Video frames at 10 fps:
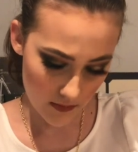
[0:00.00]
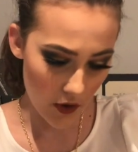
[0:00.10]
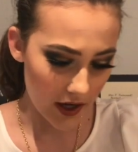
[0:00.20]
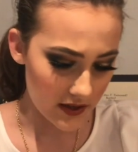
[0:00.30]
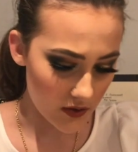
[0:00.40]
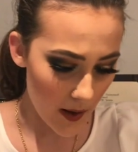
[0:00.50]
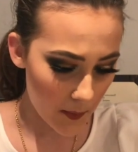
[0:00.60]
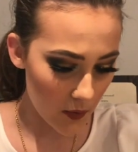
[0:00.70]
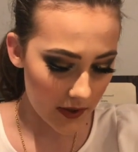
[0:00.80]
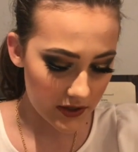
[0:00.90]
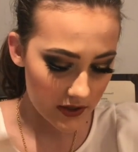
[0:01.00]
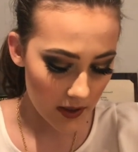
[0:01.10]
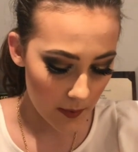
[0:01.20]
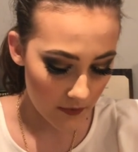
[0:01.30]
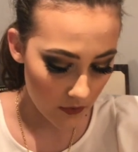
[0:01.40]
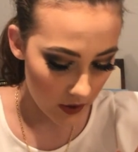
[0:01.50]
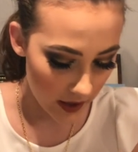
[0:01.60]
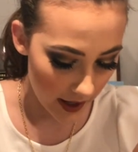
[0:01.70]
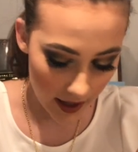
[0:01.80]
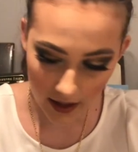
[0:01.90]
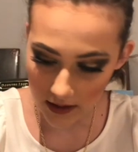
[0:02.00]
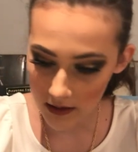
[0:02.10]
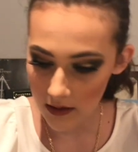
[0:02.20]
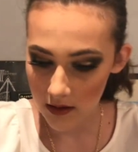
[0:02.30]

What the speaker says: Okay, so I'm going to keep it for the end.